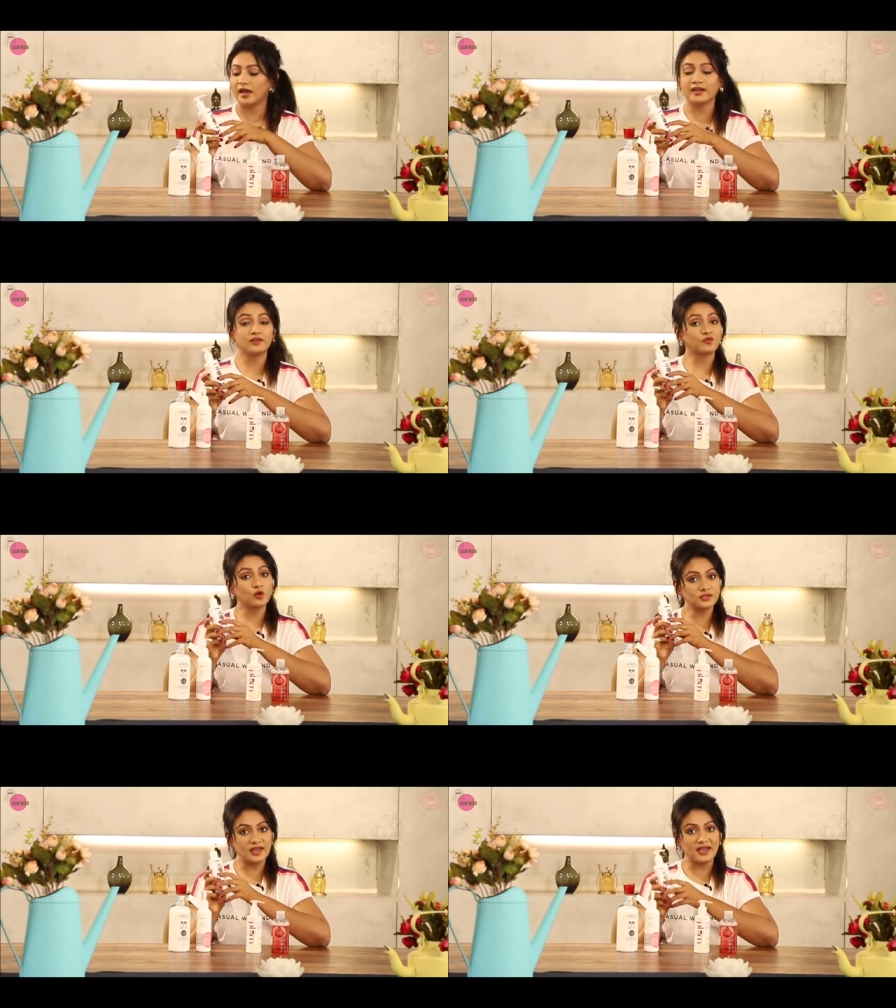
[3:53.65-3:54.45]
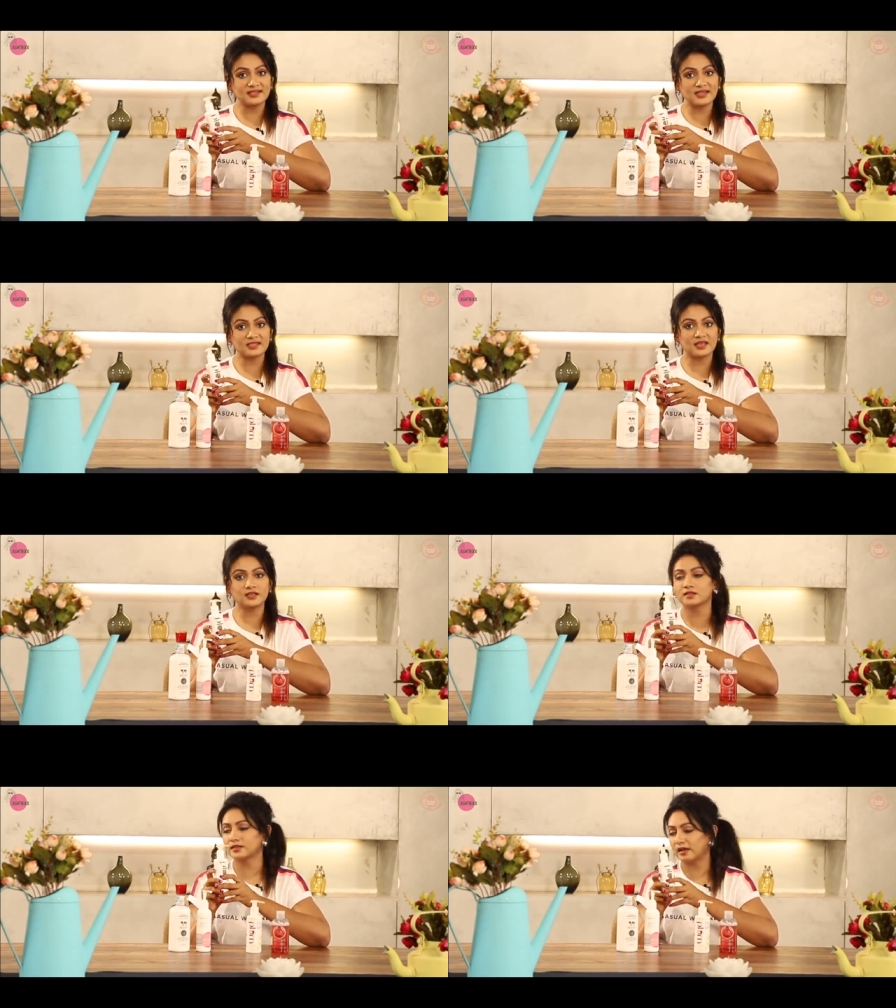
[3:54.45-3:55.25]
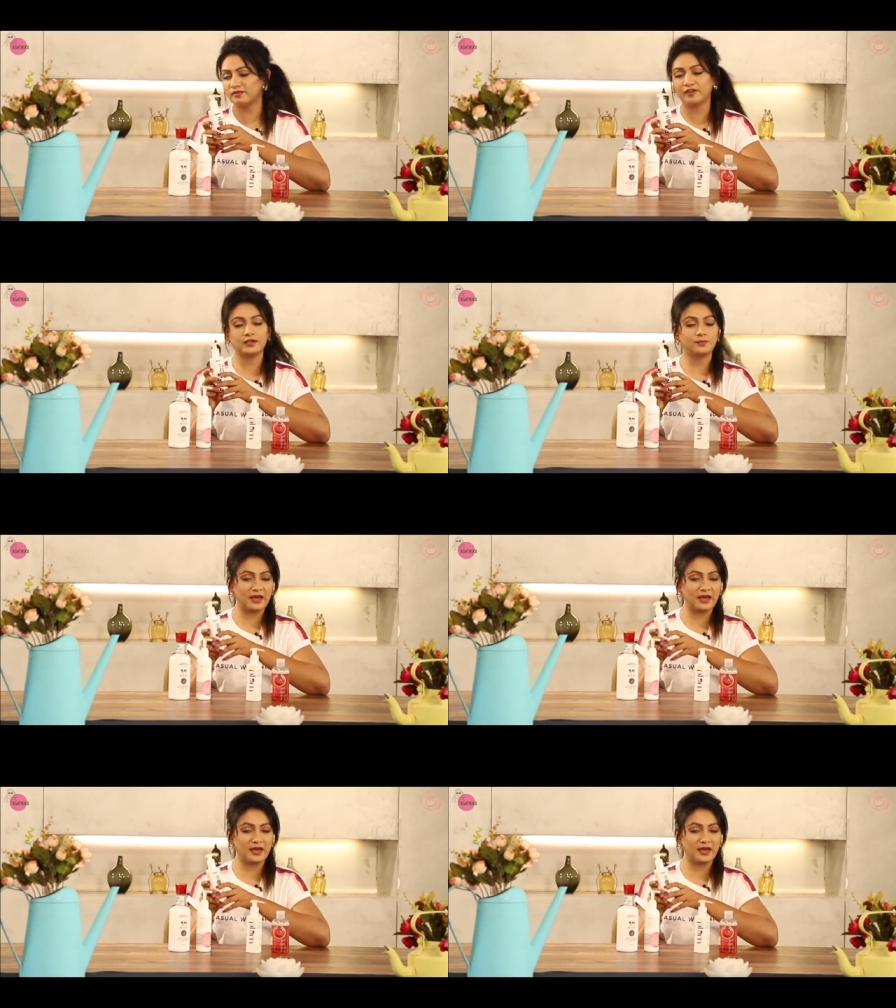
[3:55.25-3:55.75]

And of course, as I said, sulfate,